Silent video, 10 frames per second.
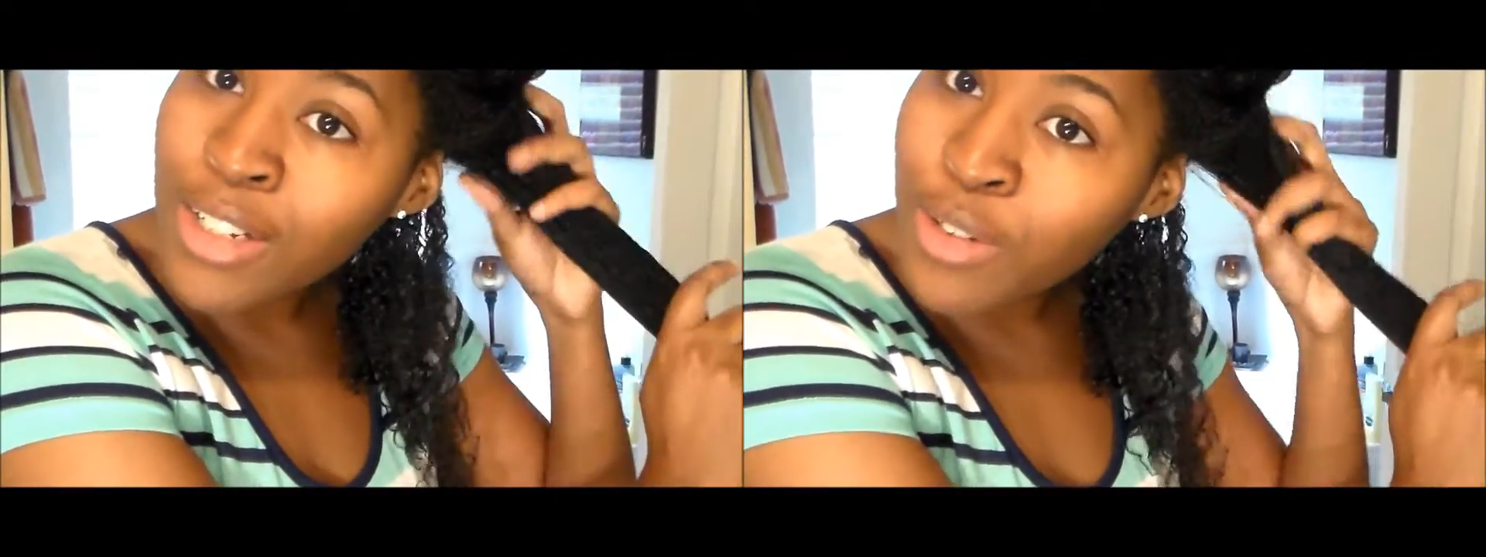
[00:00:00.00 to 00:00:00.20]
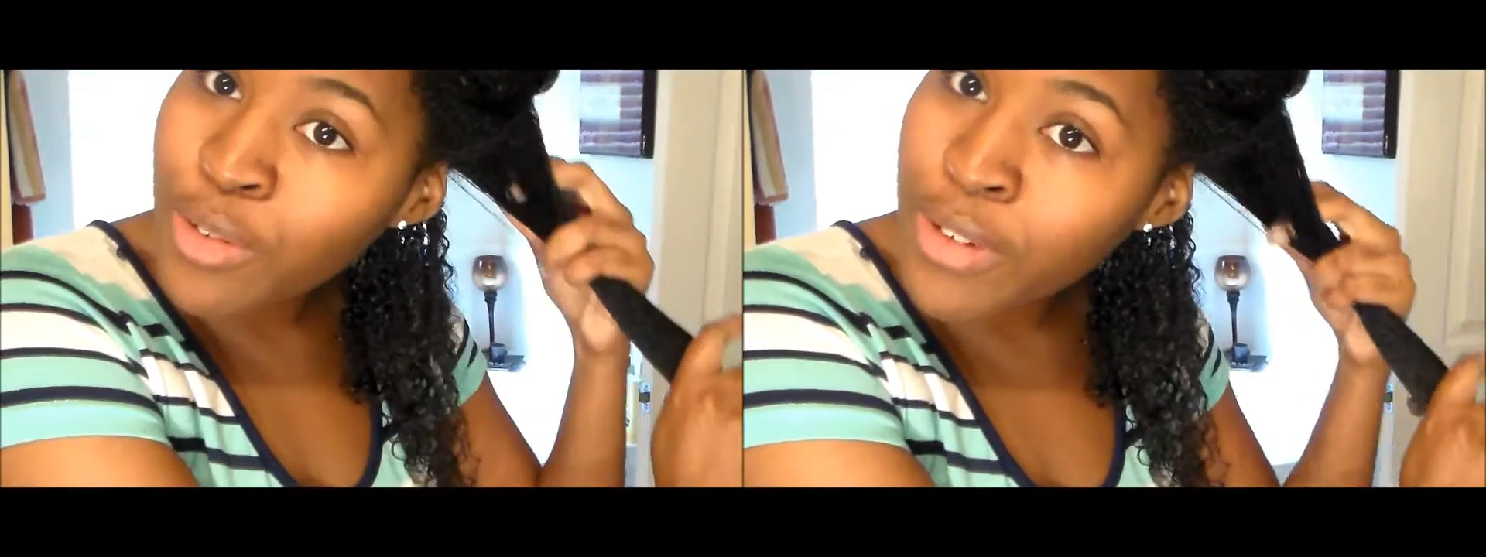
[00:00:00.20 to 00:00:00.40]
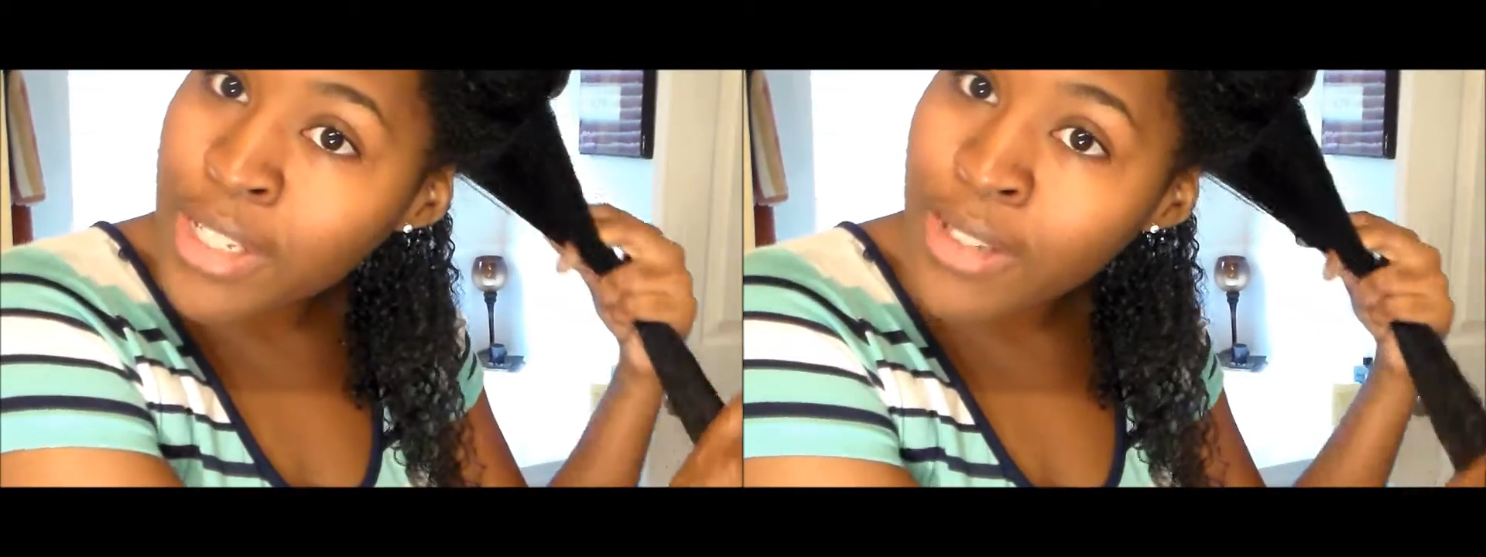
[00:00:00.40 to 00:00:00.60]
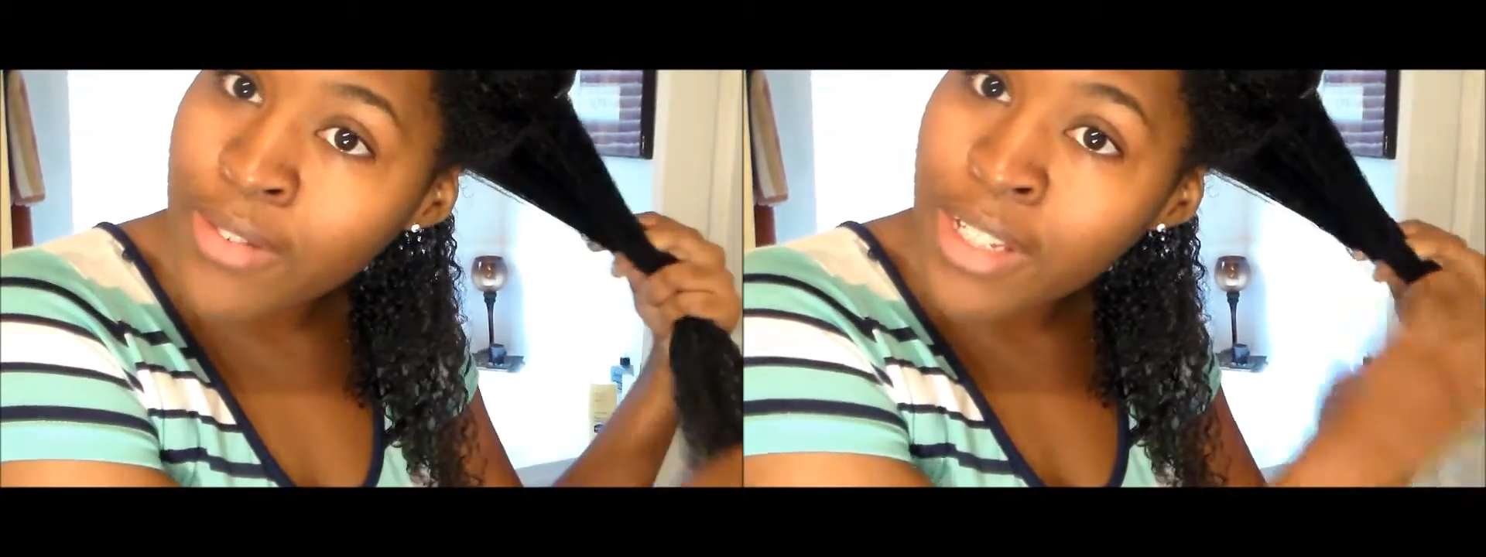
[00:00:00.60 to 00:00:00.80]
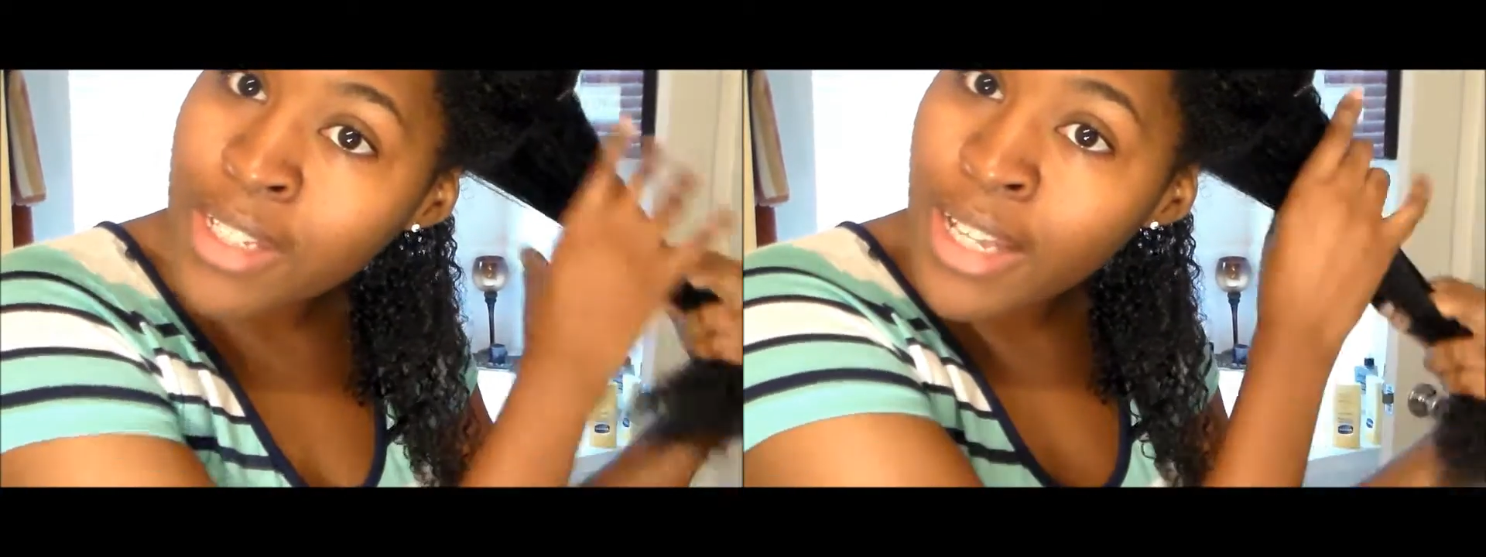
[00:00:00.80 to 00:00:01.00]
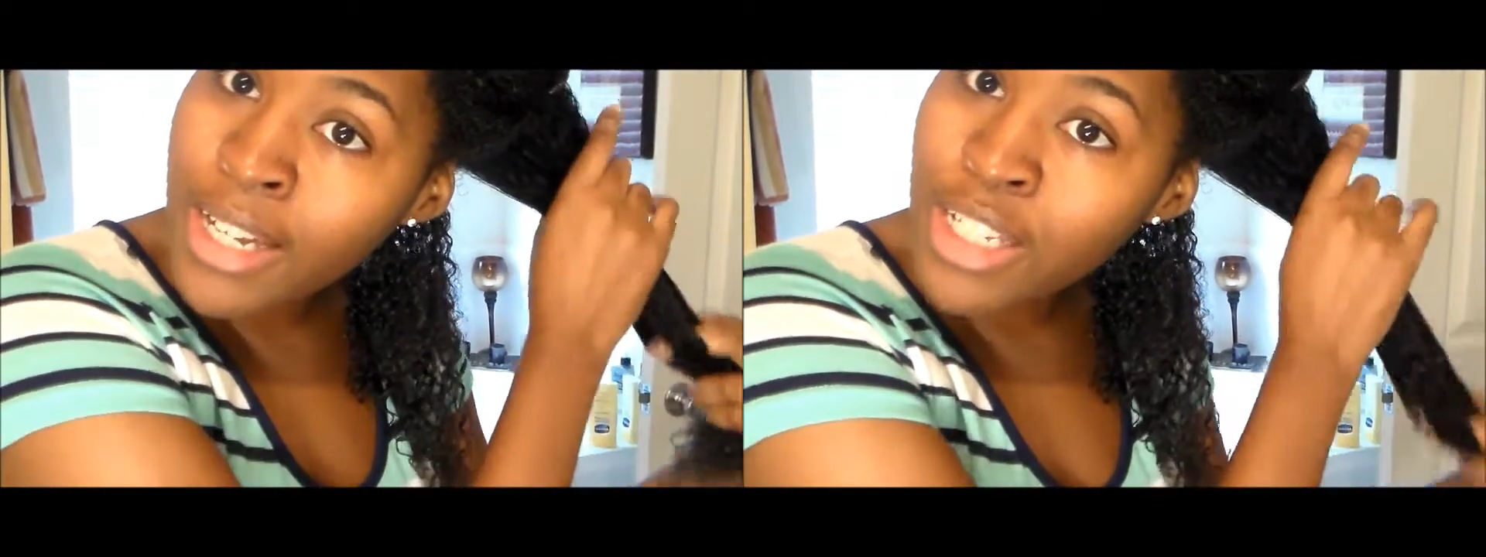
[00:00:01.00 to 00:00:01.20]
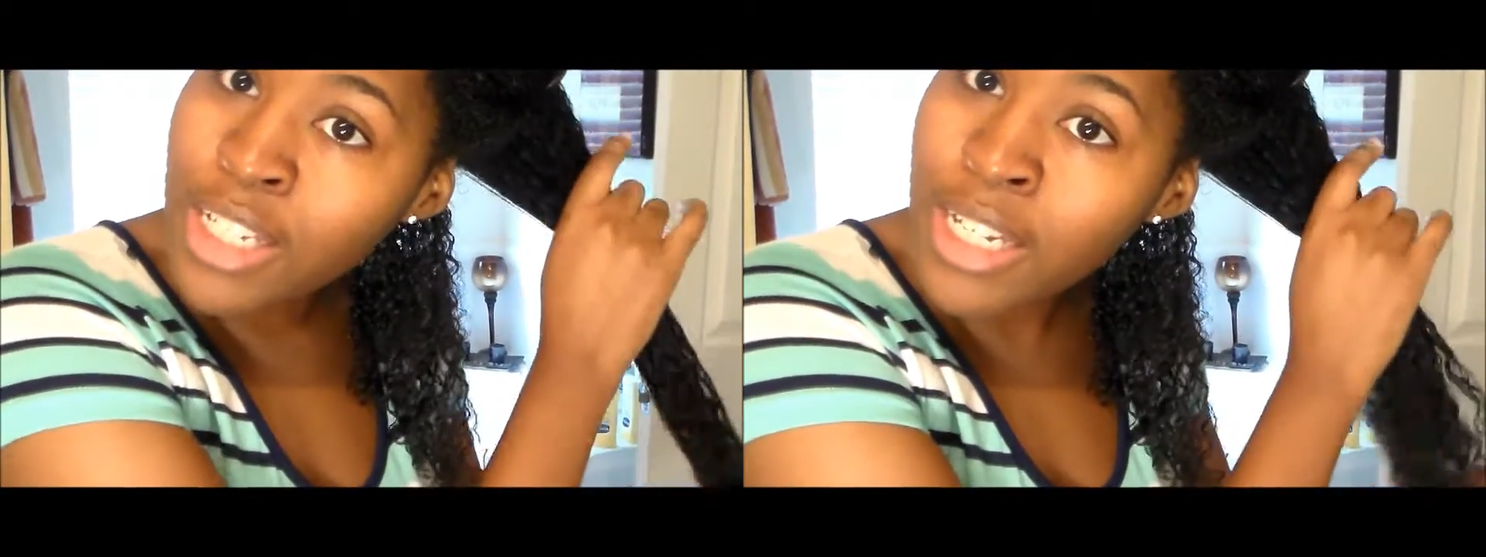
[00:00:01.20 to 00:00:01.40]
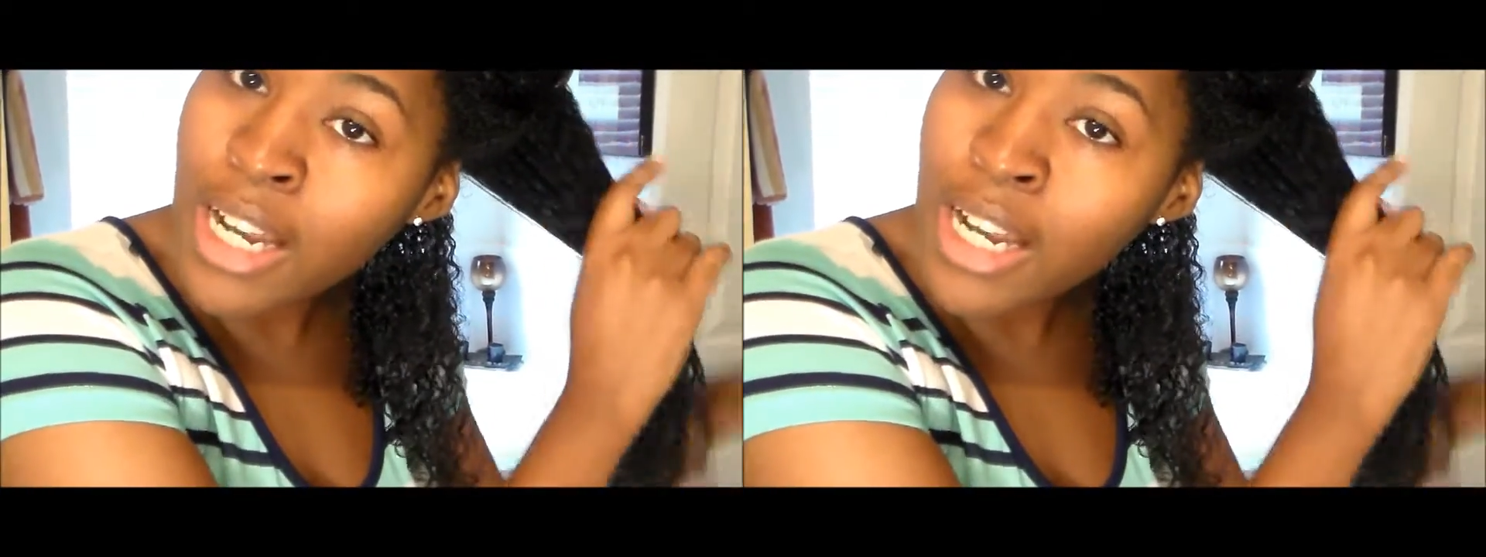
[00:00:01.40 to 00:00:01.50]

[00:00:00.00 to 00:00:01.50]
do the rest of this section.